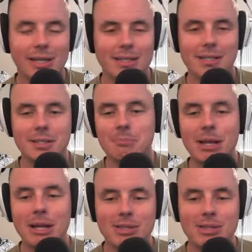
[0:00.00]
I guess,
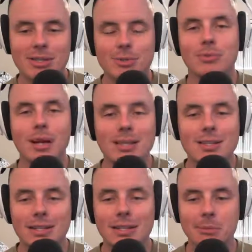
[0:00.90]
didn't mention there was
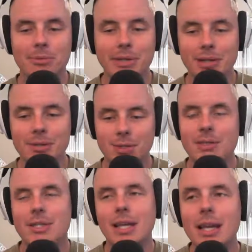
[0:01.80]
rice in the burrito. So
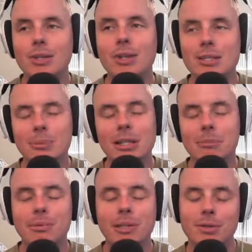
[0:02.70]
he's like, "Hey, can you guys make the
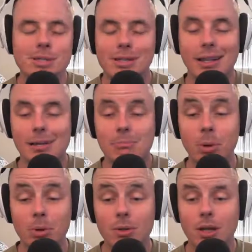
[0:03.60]
burrito just in like a
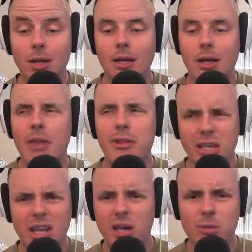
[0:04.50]
bowl?" And they're
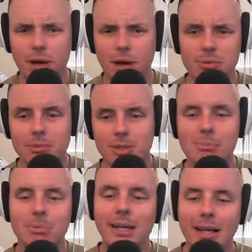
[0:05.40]
like, "Yeah, no problem." So they
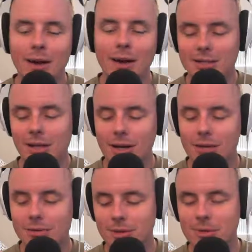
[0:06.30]
bring it out, and he's like,
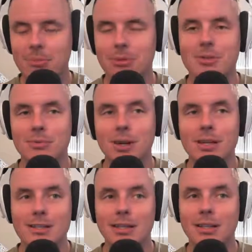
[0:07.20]
"Oh, there's a bunch of
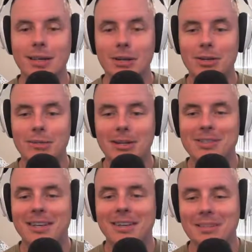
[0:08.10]
rice in it, and you didn't
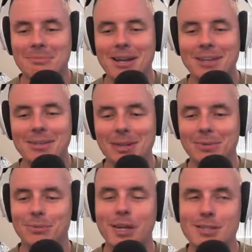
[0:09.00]
mention it on your
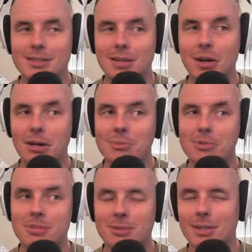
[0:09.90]
menu." And rice is
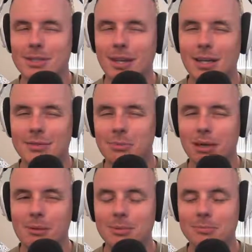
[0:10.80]
carbs, so that's kind of
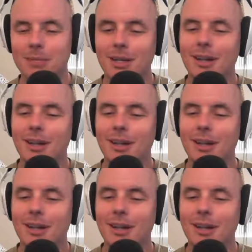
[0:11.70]
a problem.